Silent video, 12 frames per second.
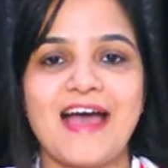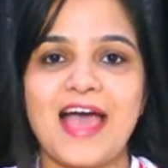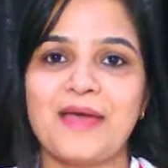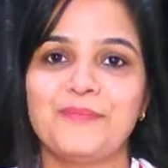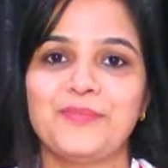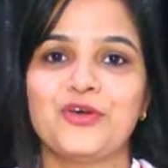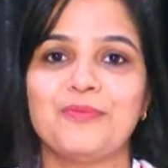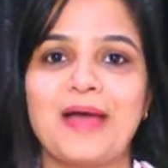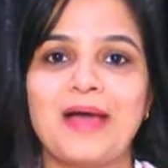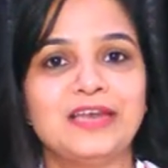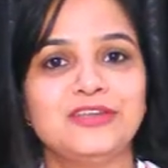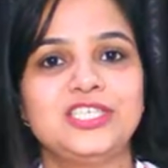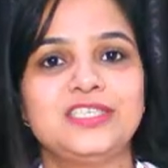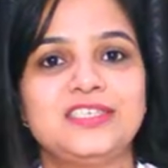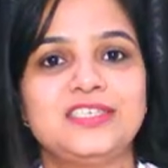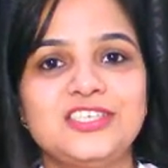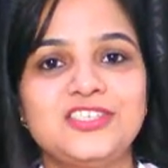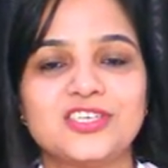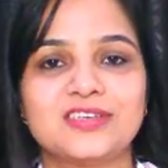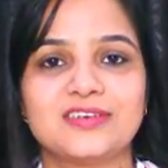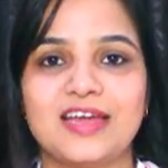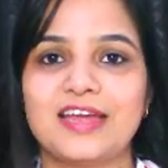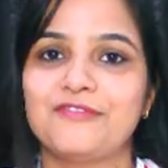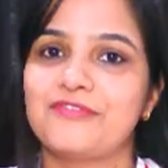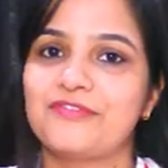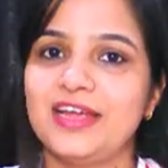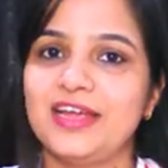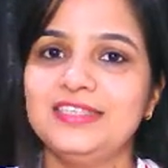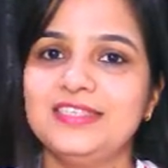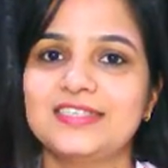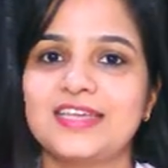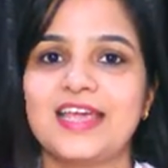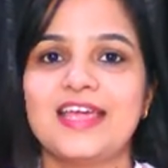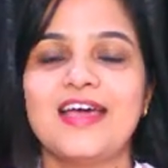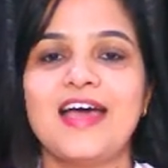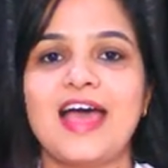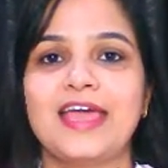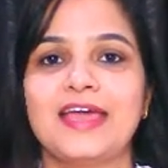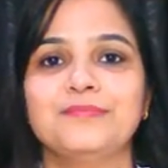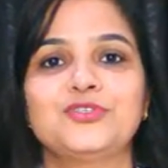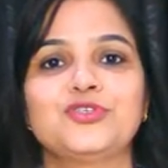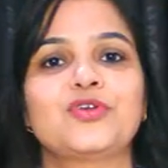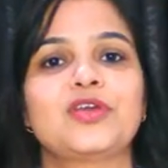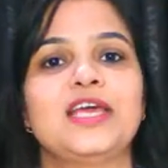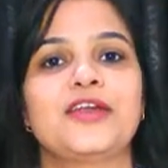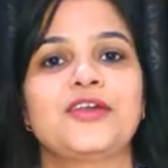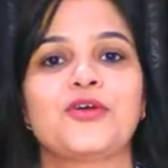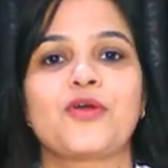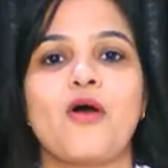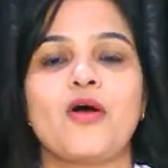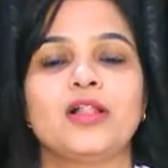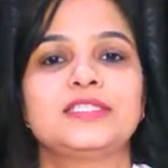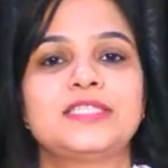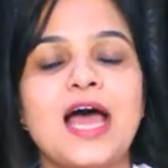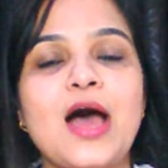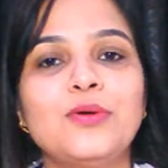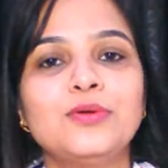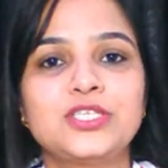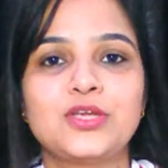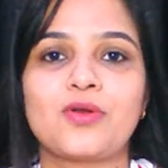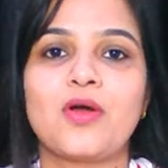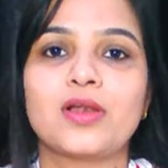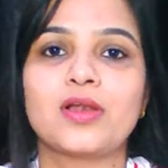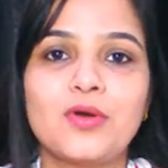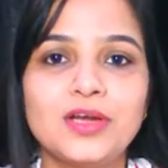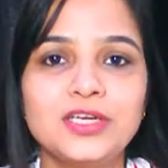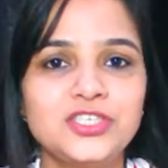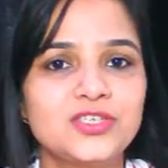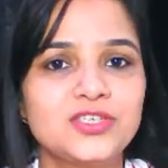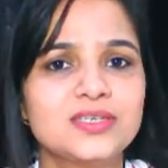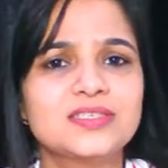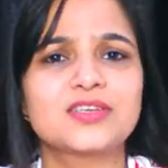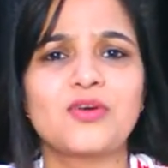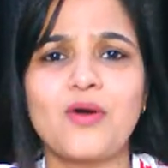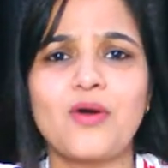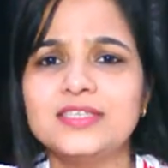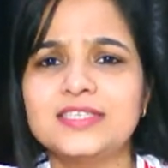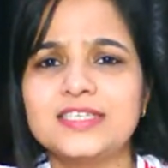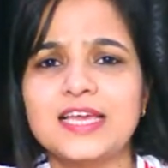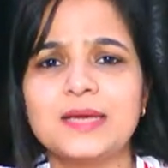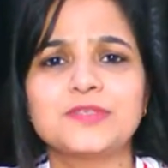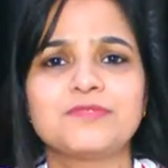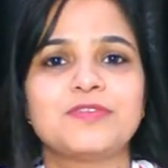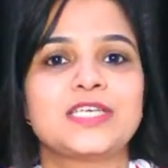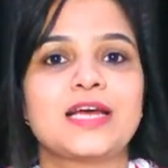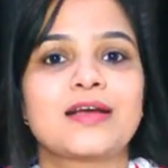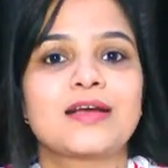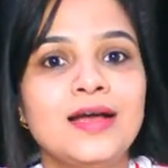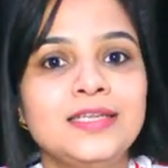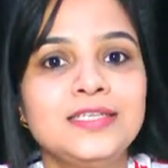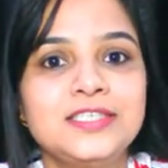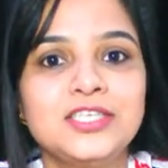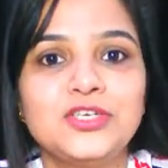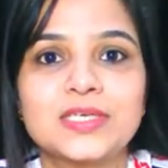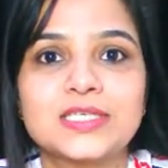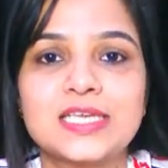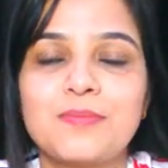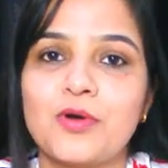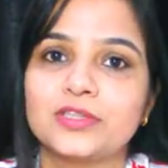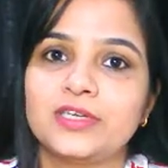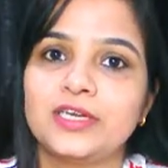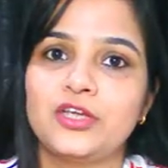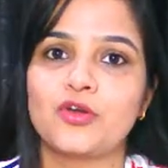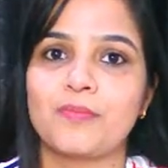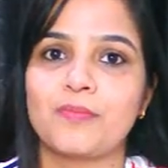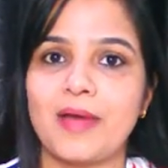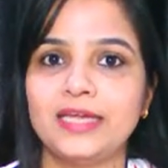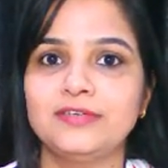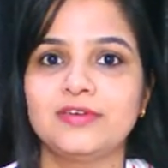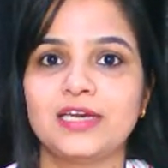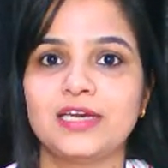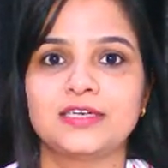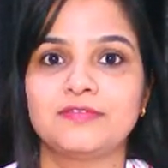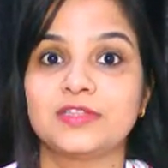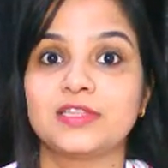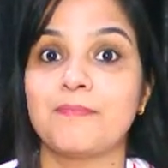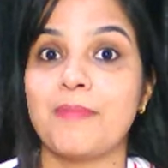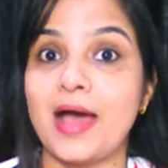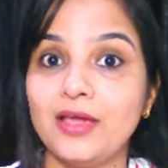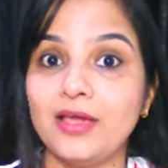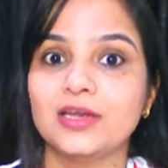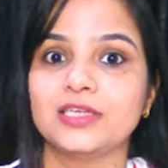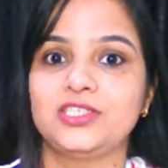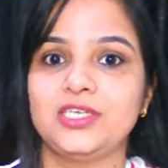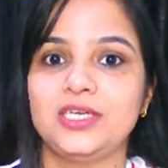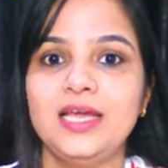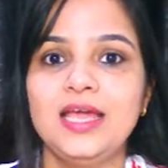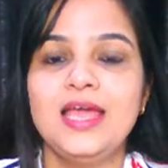I am your biology teacher, and friends, here I am to clear your all doubts, your all questions, concepts which are continuously bothering your mind related with the biology,